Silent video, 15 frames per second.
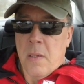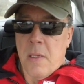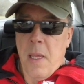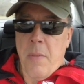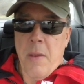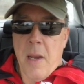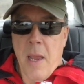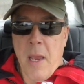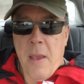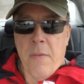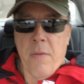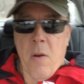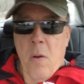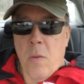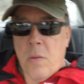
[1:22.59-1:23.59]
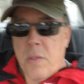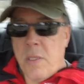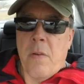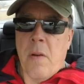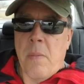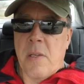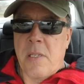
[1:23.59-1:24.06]
Debbie and I have
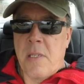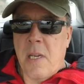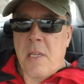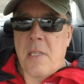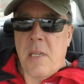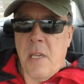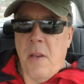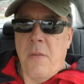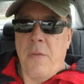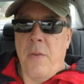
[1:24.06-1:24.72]
owned from a 16